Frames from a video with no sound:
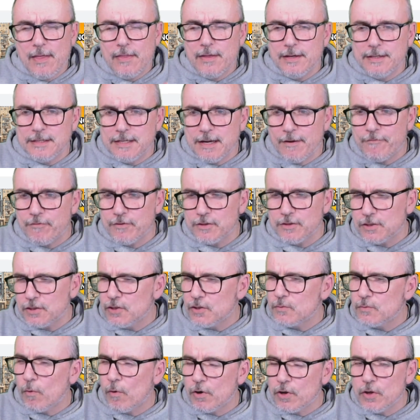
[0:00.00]
the
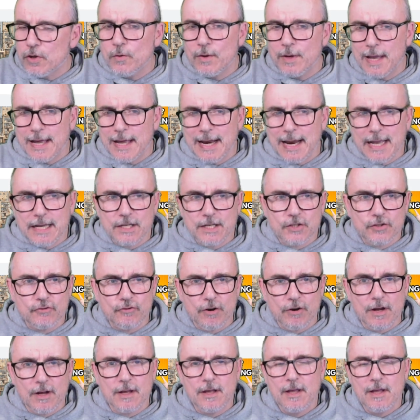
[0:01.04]
differences, what you get
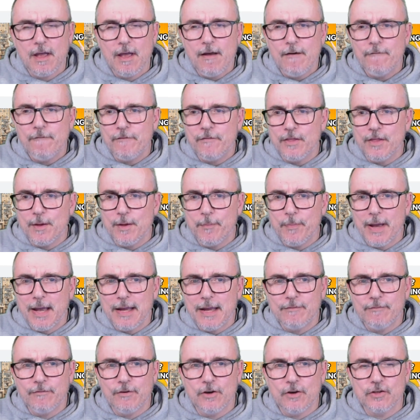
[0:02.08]
extra for the
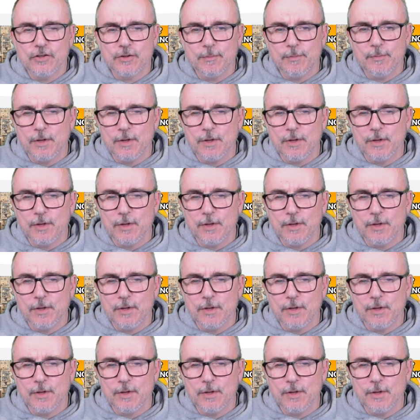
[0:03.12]
paid version.